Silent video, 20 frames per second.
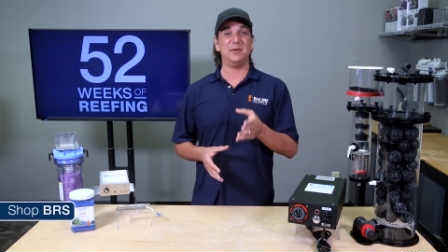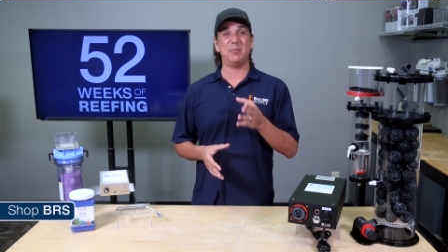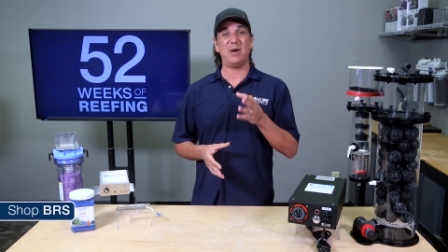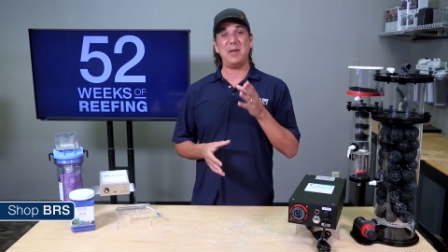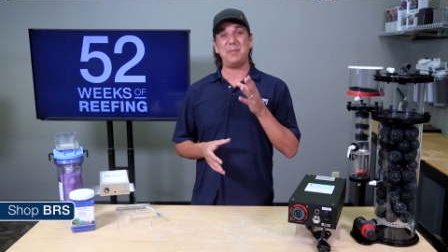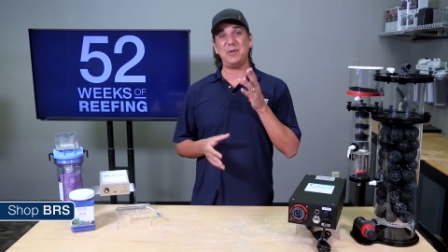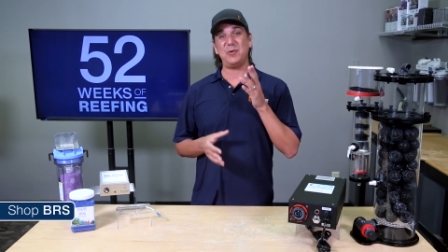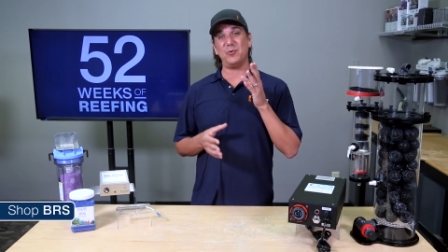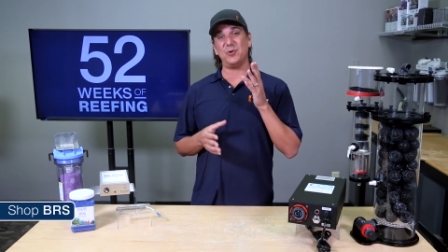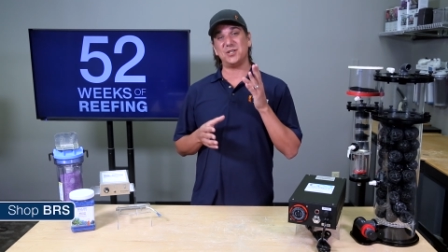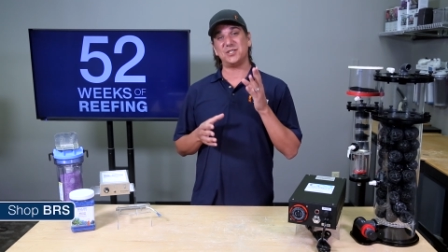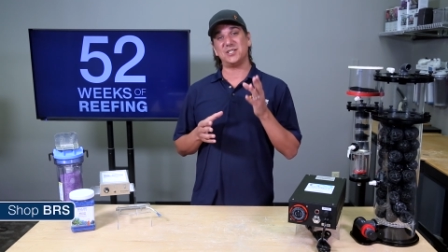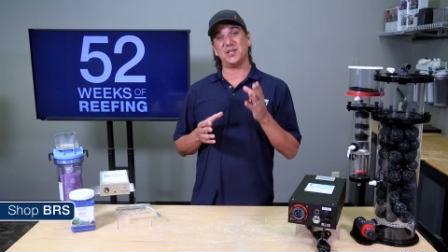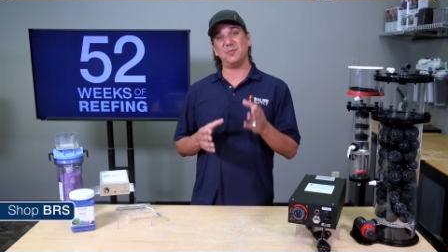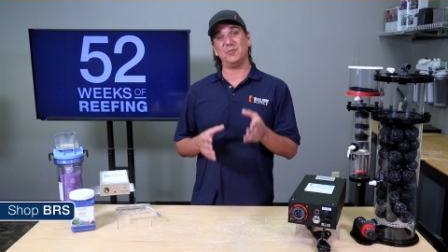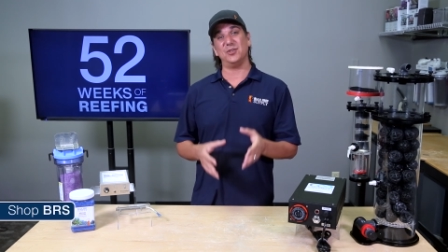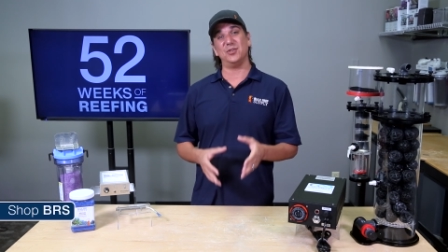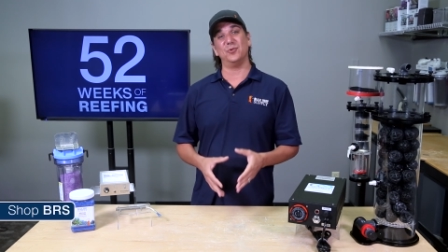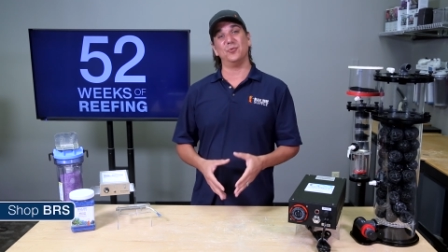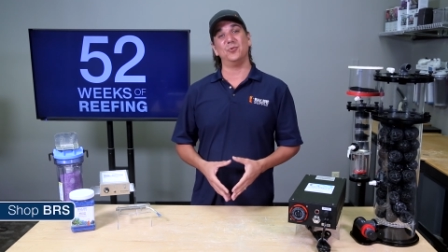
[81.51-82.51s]
It might be worth
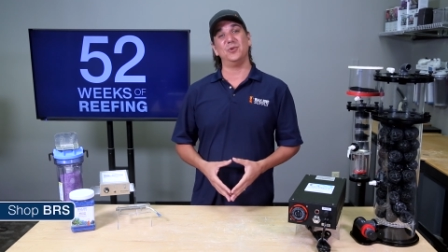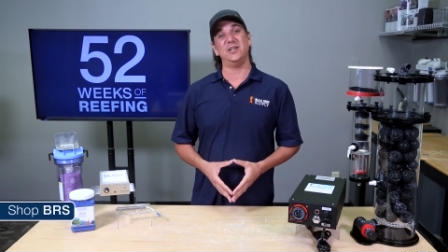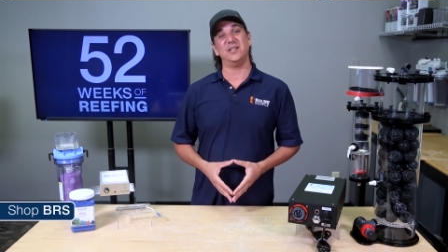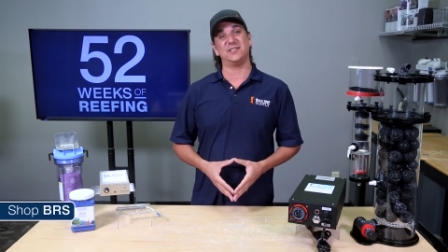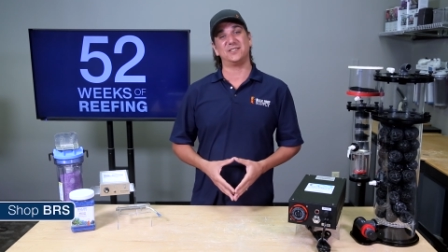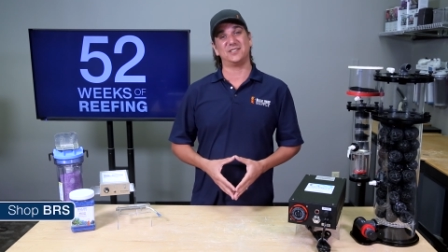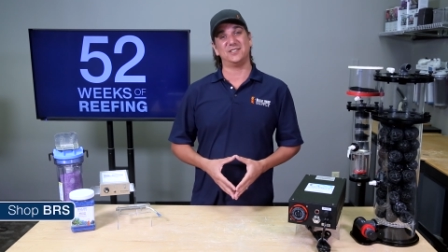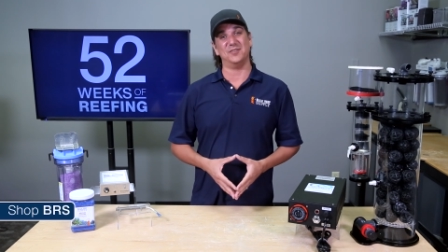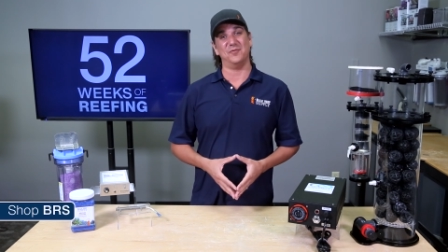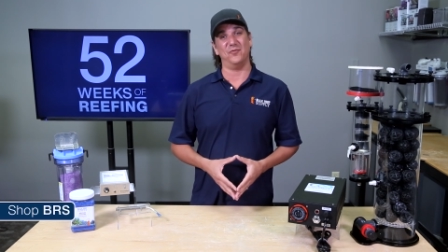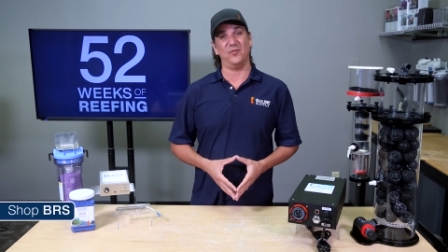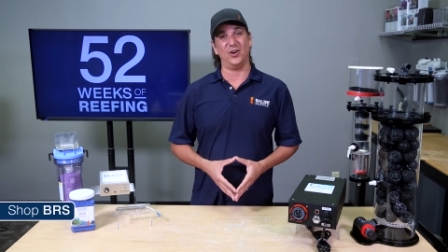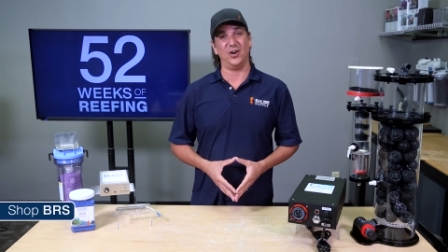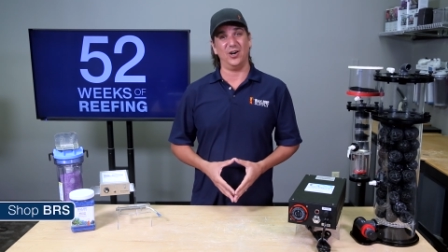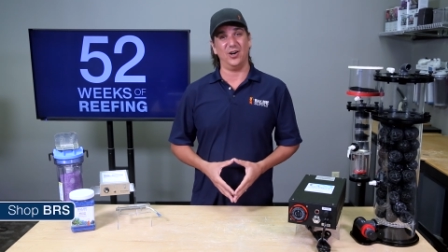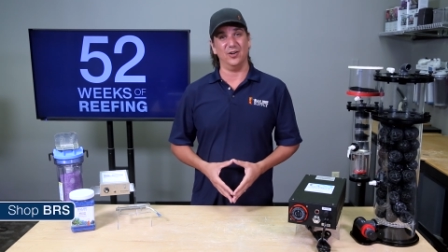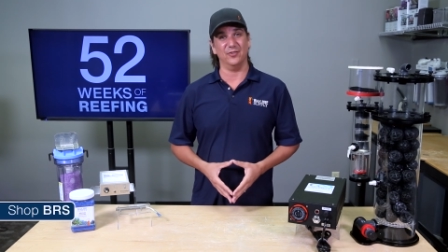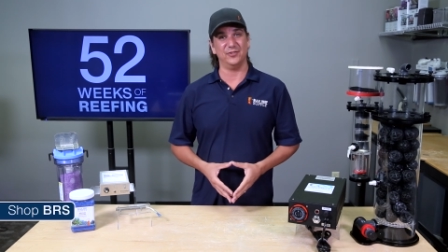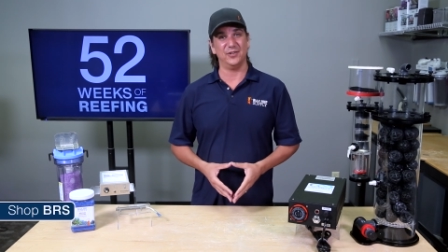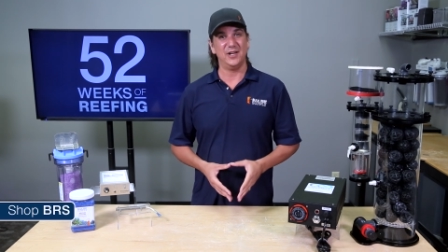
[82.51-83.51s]
some of the risks
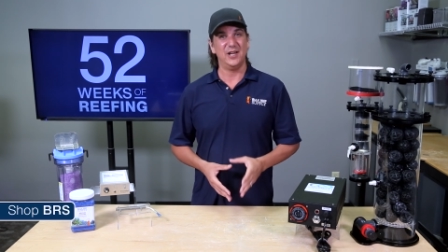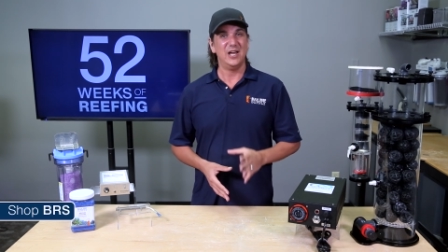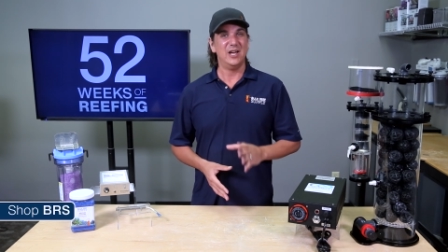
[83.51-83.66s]
involved.